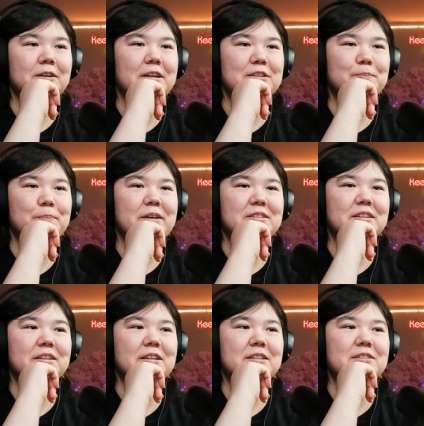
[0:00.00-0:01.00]
and it's
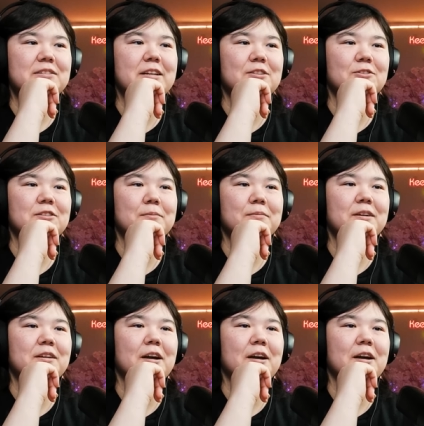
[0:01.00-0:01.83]
basically incest or something.